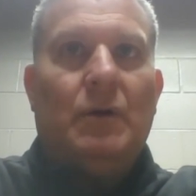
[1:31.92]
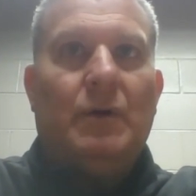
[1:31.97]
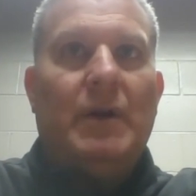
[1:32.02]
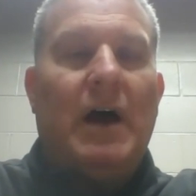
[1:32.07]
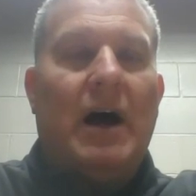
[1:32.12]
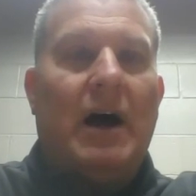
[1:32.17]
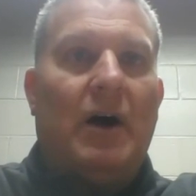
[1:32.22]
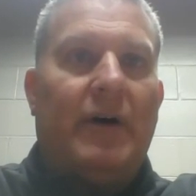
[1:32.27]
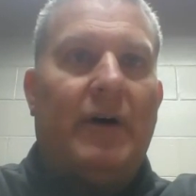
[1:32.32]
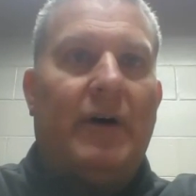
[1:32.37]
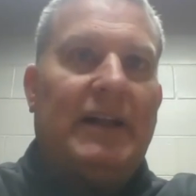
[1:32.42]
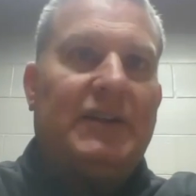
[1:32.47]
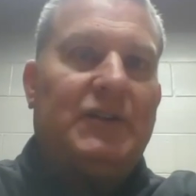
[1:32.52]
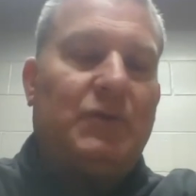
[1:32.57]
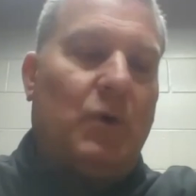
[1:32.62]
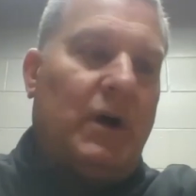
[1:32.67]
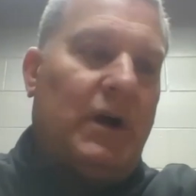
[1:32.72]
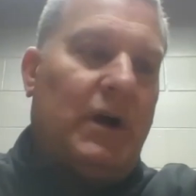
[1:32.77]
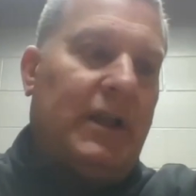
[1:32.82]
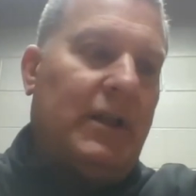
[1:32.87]
No, and that's
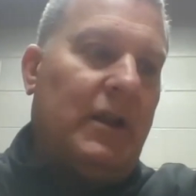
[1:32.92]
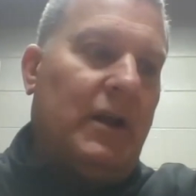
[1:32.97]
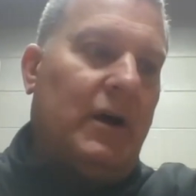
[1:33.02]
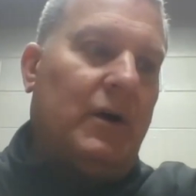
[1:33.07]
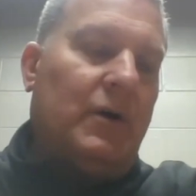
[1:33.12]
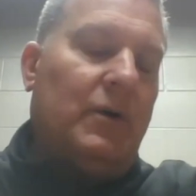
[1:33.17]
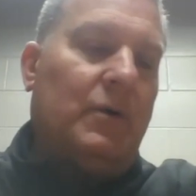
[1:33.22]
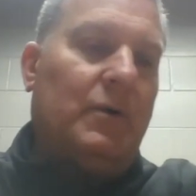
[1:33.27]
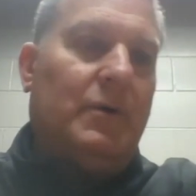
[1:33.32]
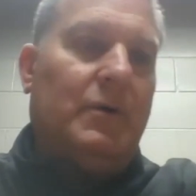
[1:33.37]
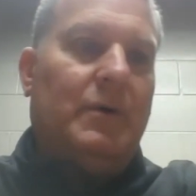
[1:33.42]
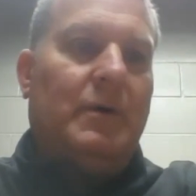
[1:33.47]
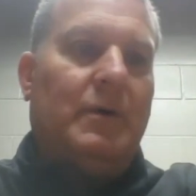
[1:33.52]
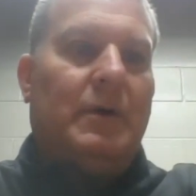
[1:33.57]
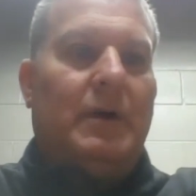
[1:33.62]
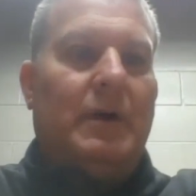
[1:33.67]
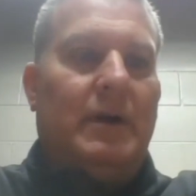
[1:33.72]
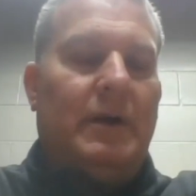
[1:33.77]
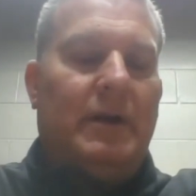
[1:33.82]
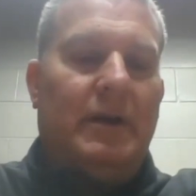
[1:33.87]
why, you know,
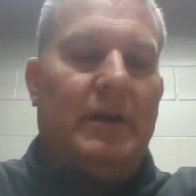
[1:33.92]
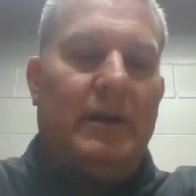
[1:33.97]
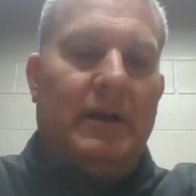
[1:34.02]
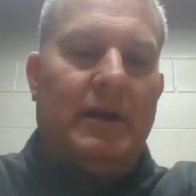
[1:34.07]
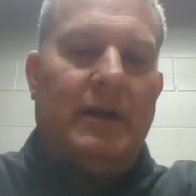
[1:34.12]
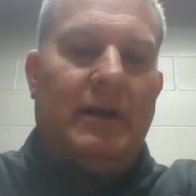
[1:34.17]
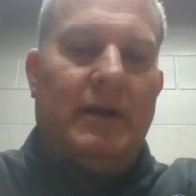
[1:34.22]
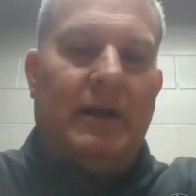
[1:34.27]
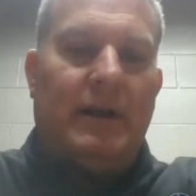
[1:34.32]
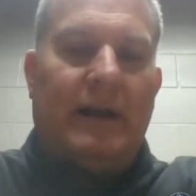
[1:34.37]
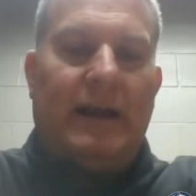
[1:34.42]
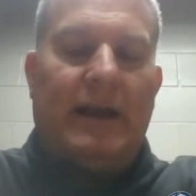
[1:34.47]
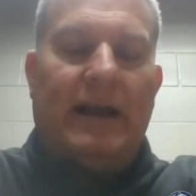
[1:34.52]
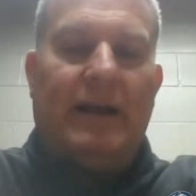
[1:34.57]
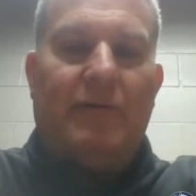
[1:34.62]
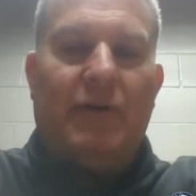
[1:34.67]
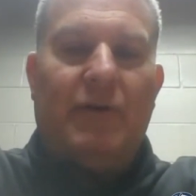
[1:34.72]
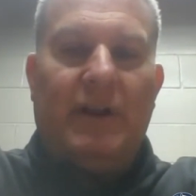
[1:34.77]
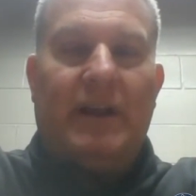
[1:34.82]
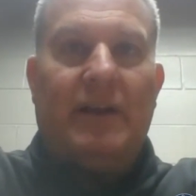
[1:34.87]
I
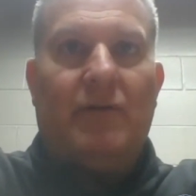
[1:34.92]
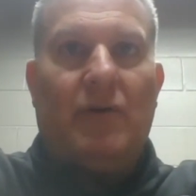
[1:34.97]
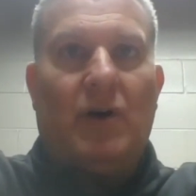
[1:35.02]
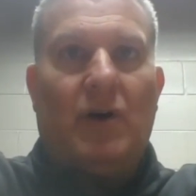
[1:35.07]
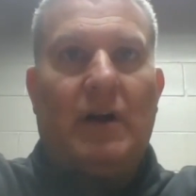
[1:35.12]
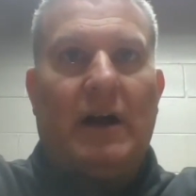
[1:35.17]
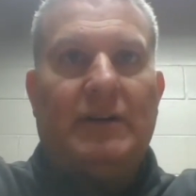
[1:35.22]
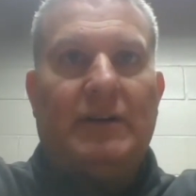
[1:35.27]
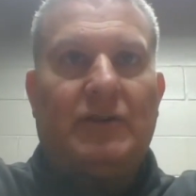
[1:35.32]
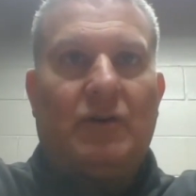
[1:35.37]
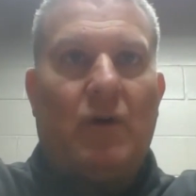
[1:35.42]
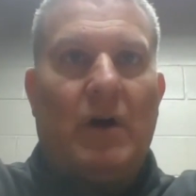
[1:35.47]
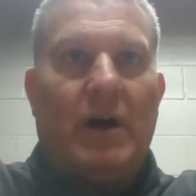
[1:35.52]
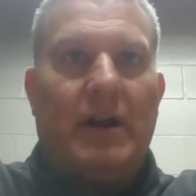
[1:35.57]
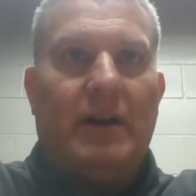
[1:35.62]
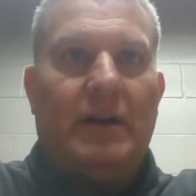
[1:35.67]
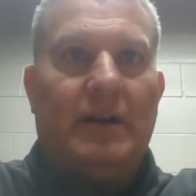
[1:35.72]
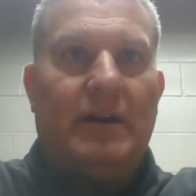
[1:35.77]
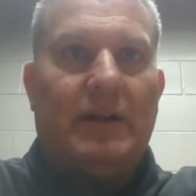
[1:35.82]
really give our guys credit.